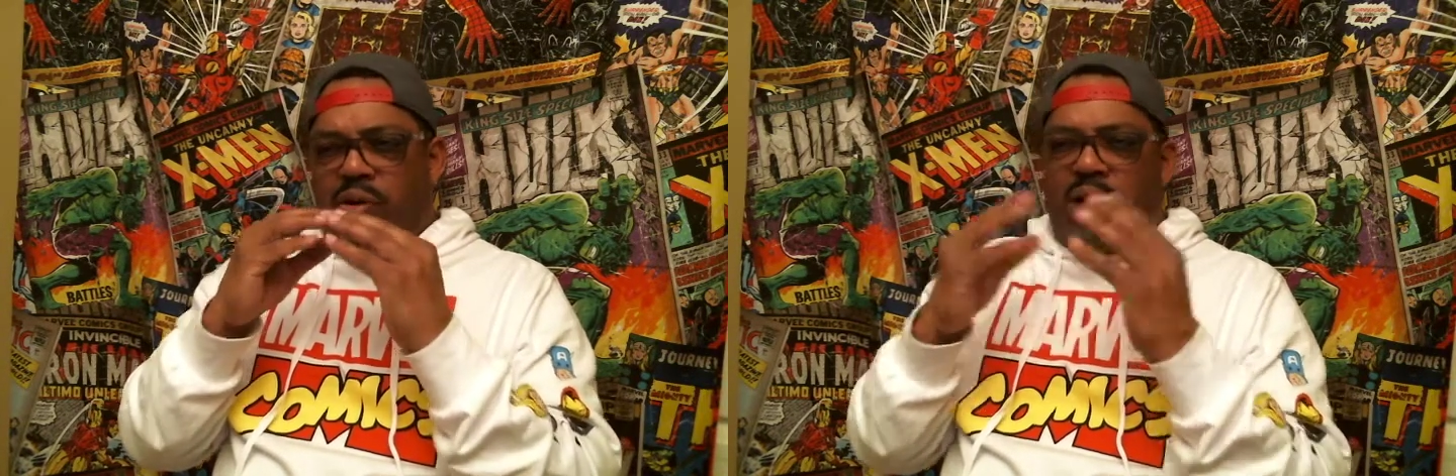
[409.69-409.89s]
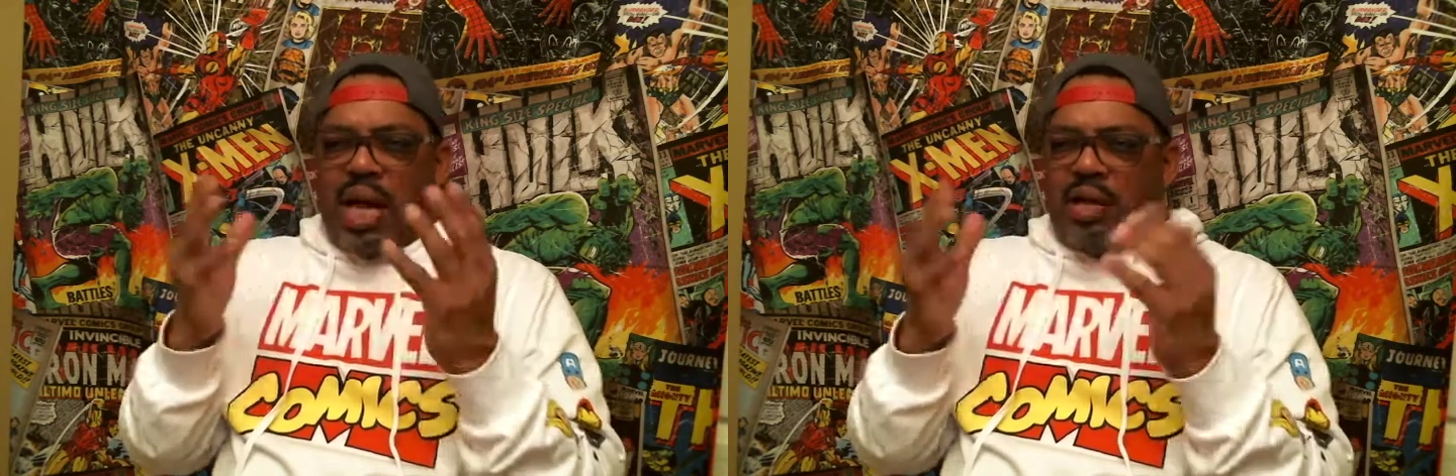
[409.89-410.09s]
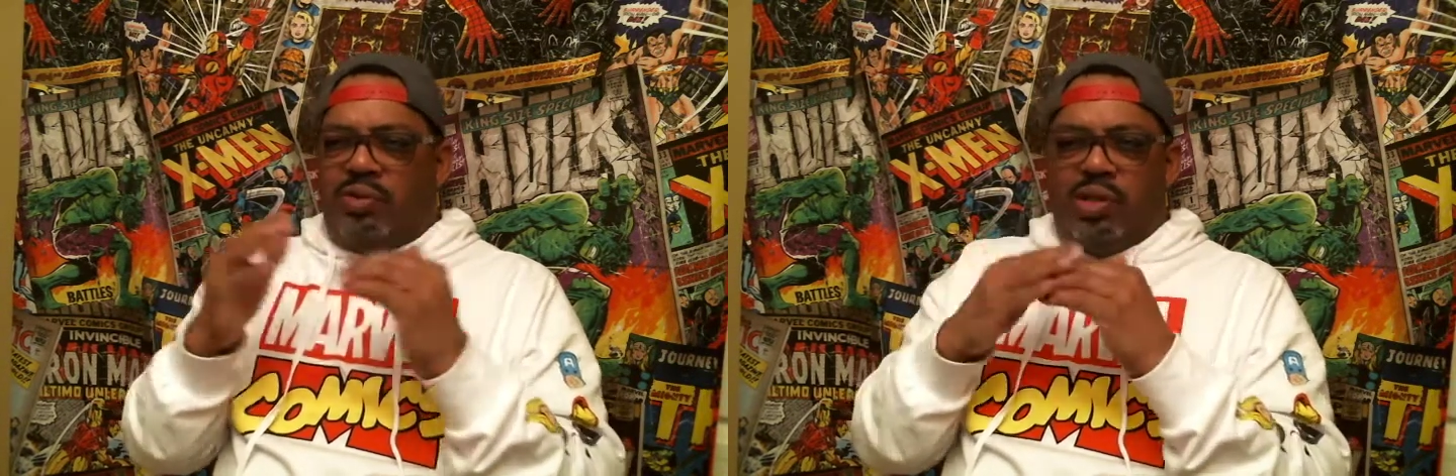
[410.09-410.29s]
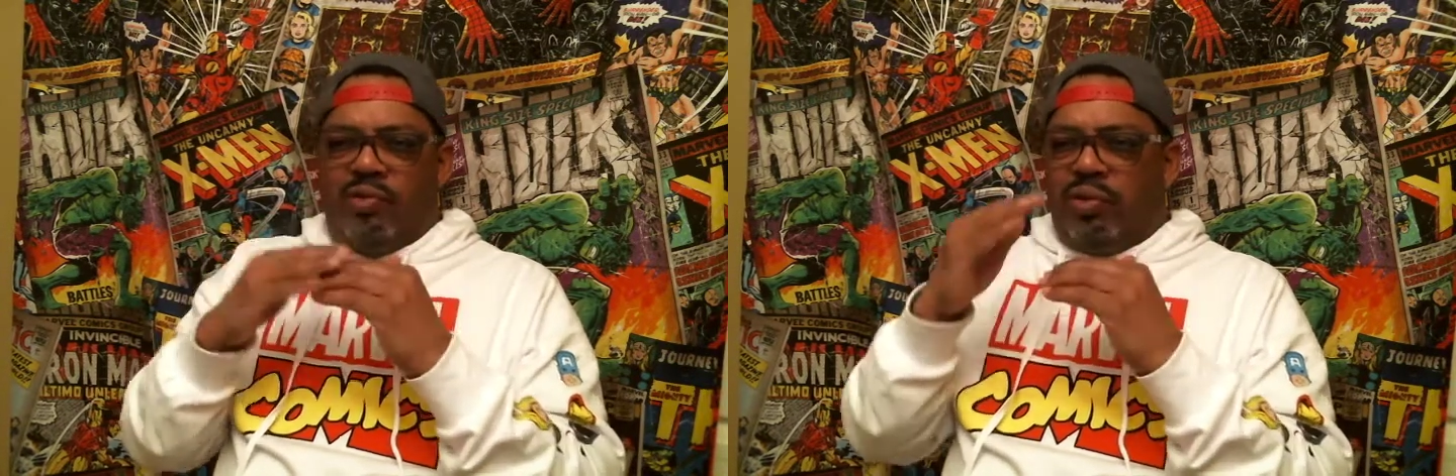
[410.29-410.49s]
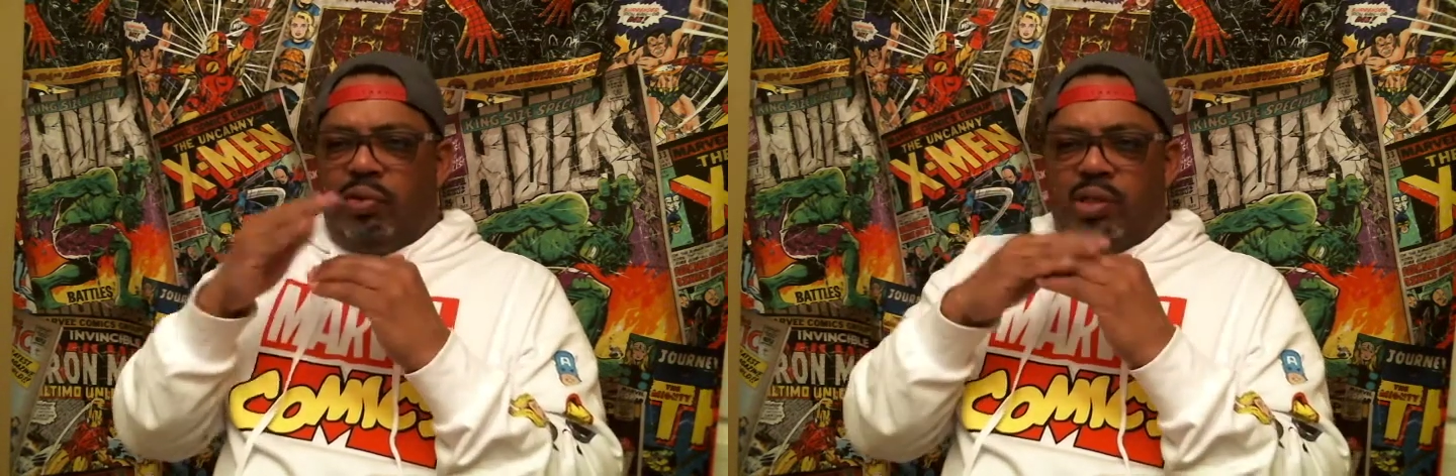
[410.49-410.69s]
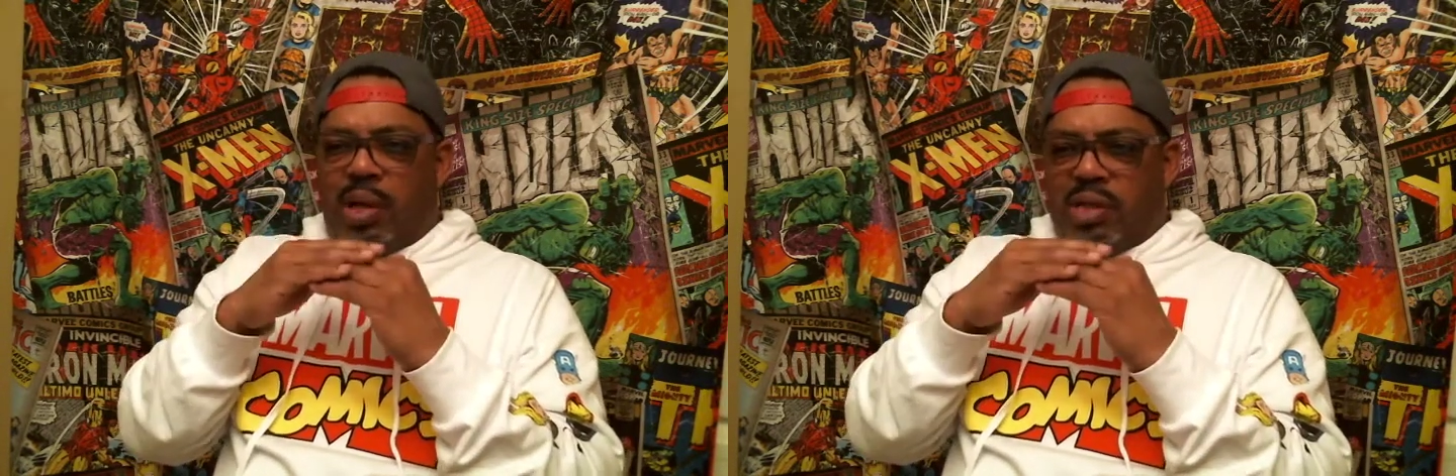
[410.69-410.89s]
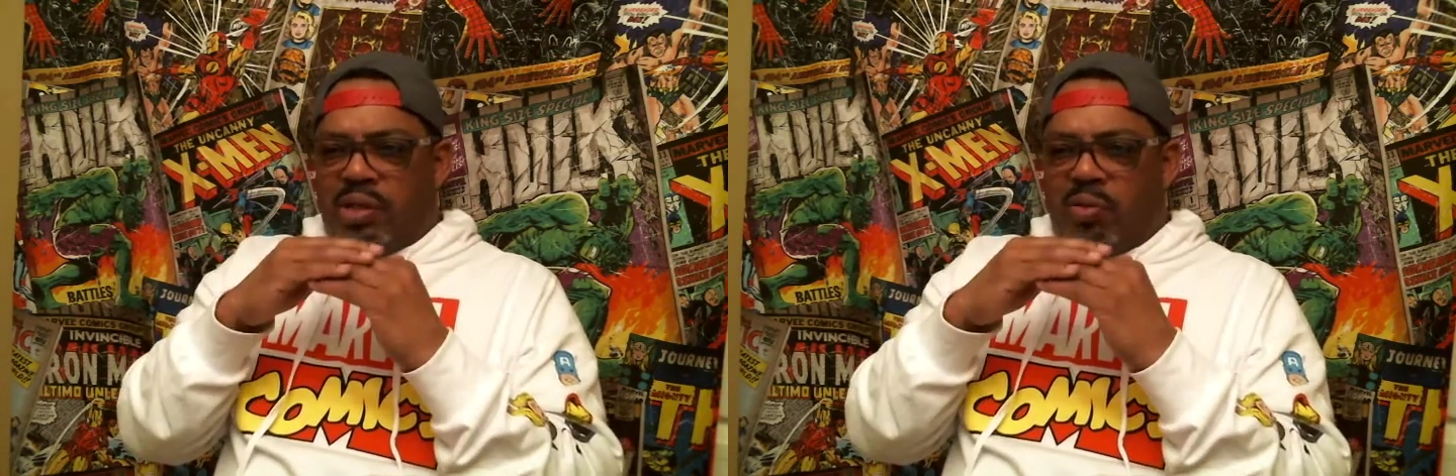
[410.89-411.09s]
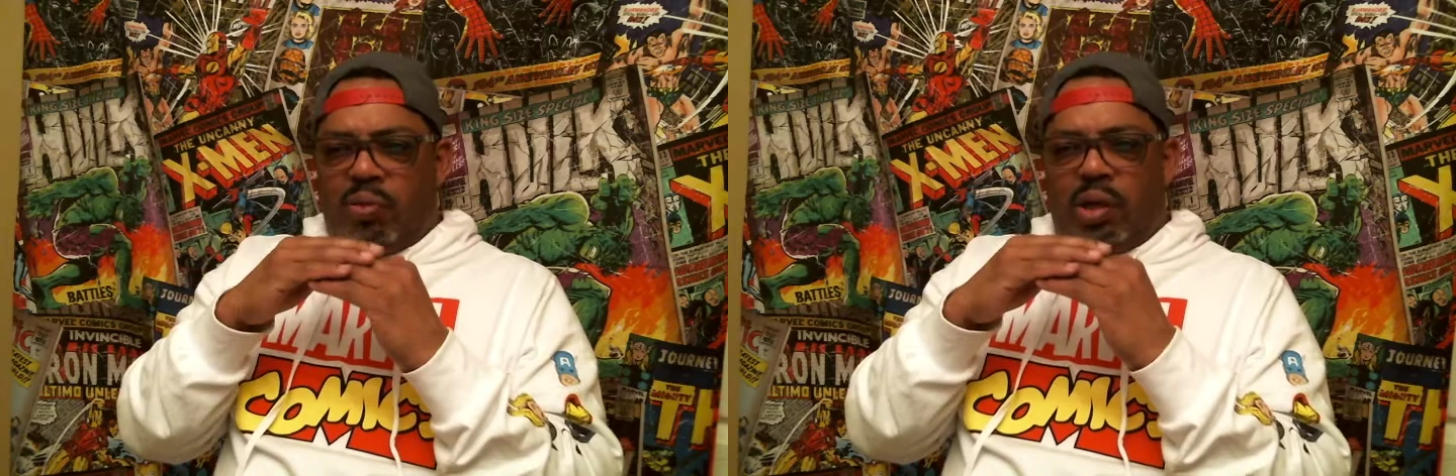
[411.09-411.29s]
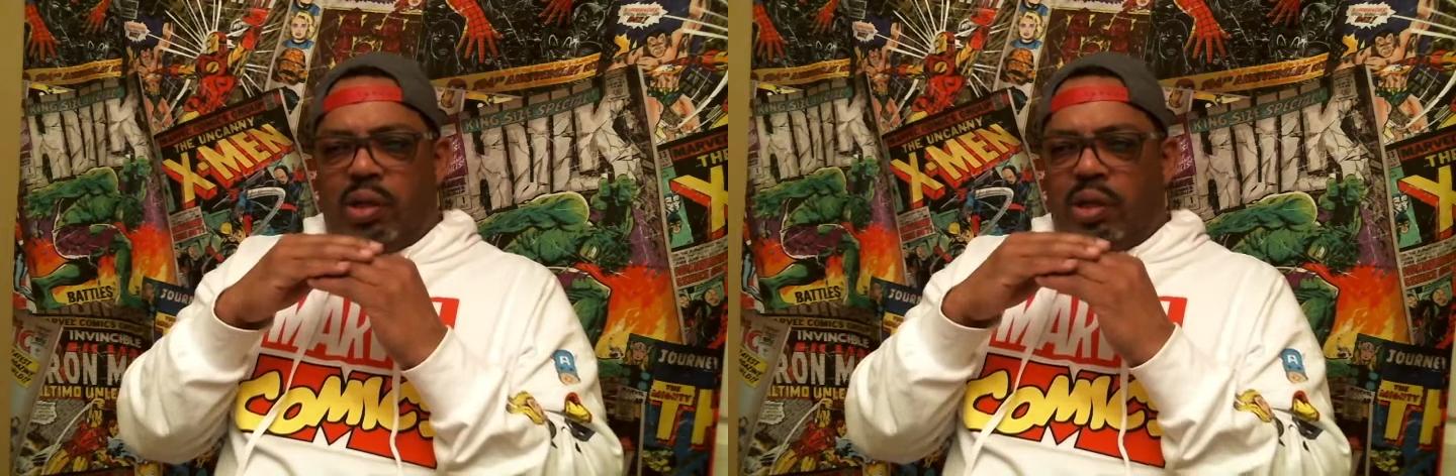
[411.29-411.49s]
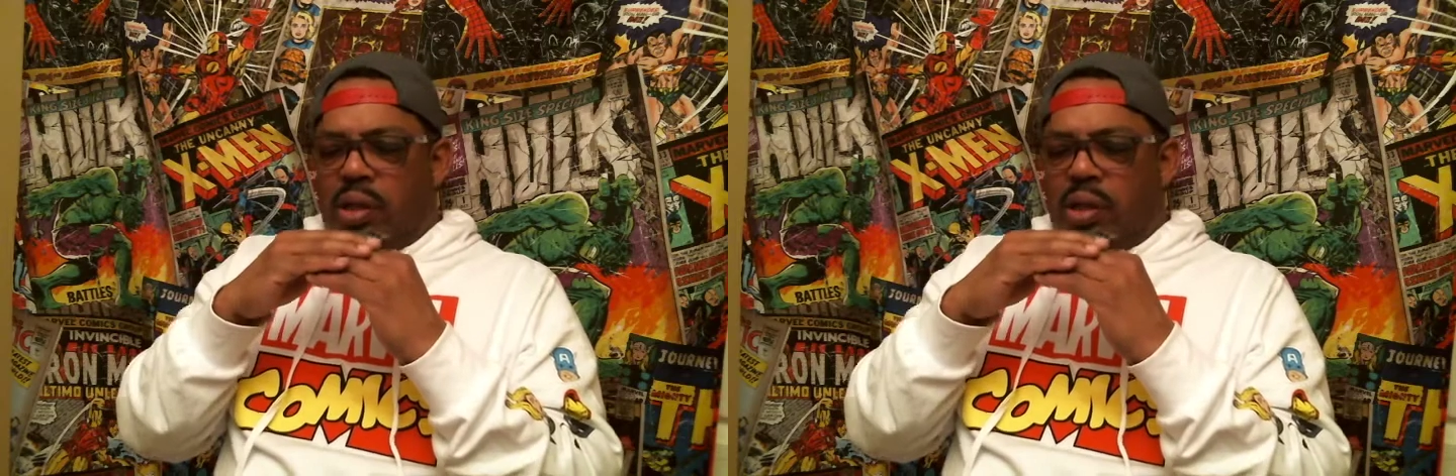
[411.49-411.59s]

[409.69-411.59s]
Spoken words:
CAZ was influenced by someone,